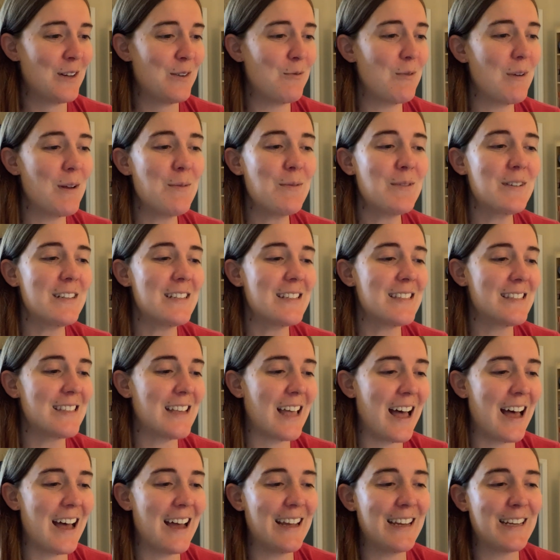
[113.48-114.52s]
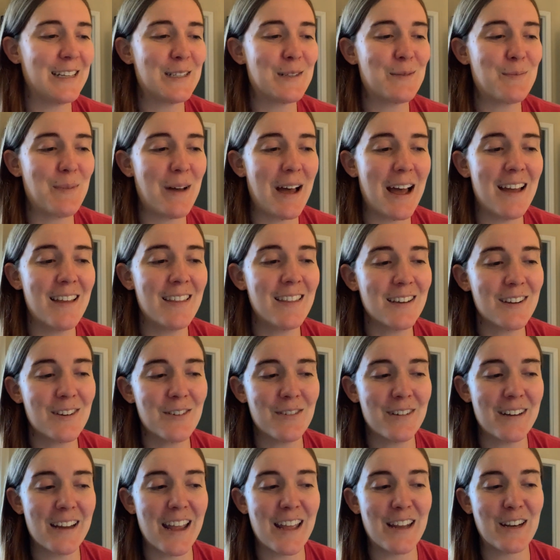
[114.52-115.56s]
We were designed by the
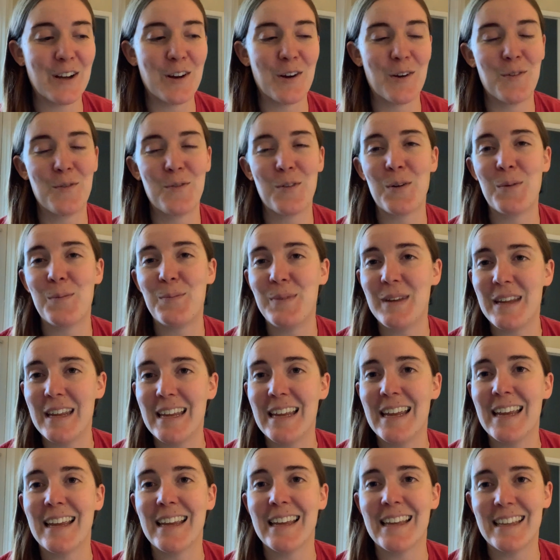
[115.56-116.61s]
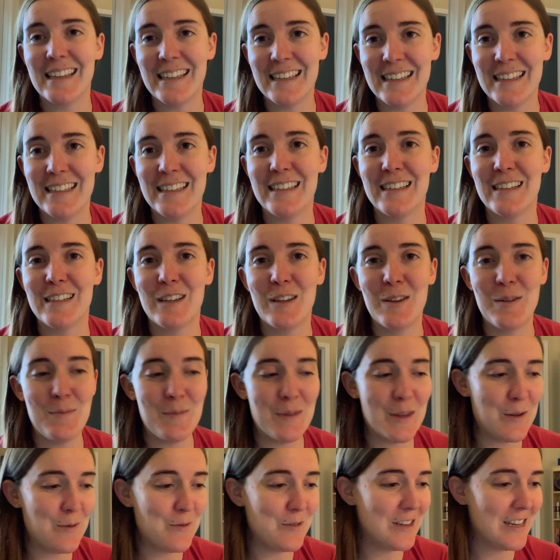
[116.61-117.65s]
Creator for being in
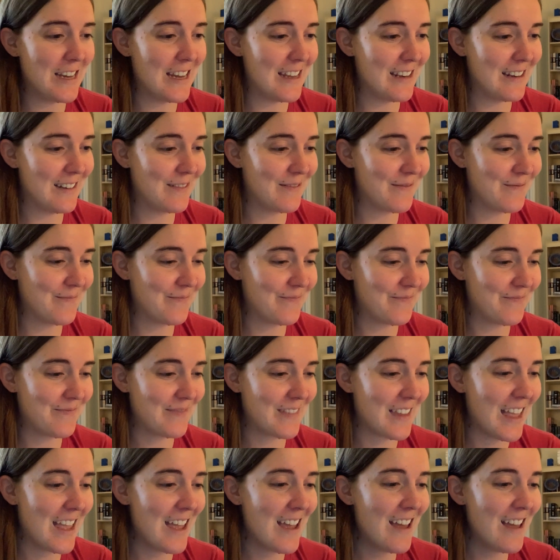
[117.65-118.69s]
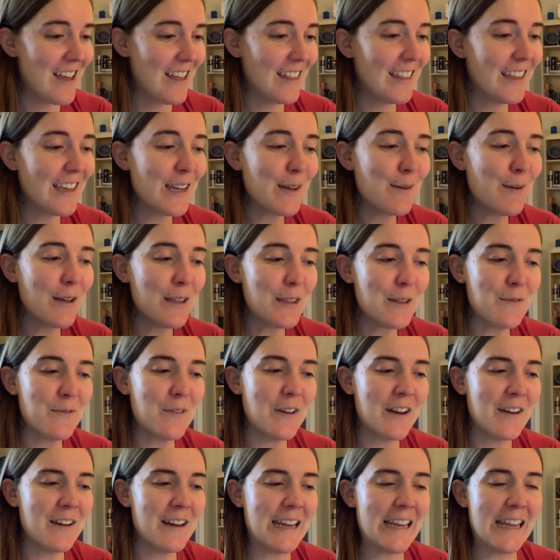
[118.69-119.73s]
communion. Think about the
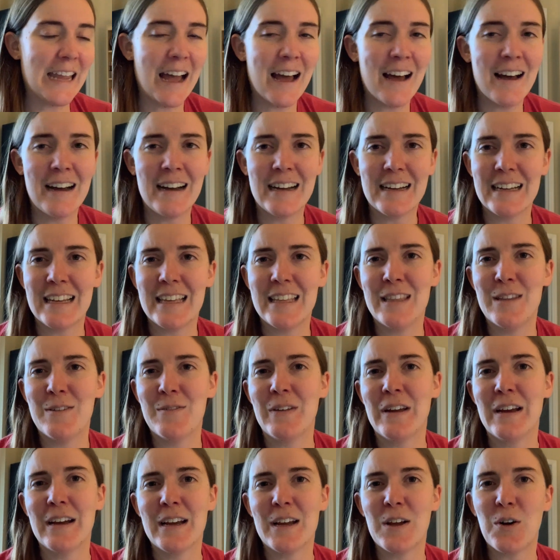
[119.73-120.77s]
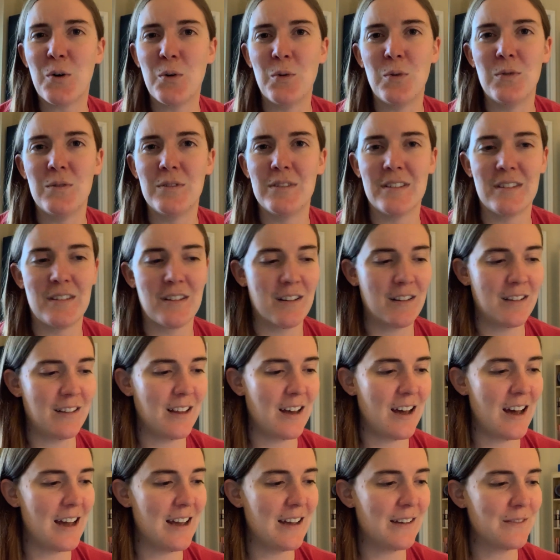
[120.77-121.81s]
very young and the very old in our
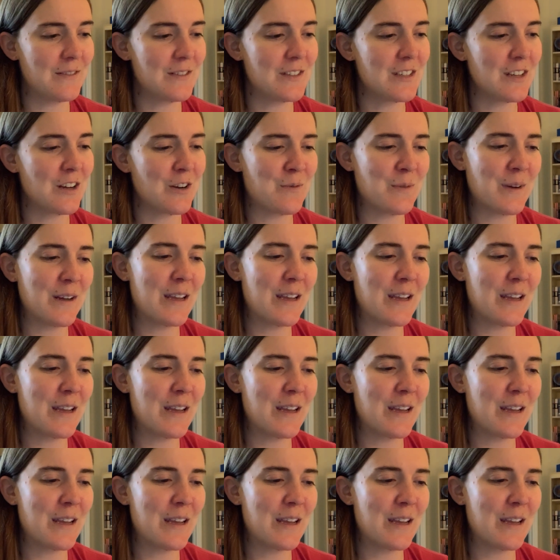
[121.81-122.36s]
lives. Are we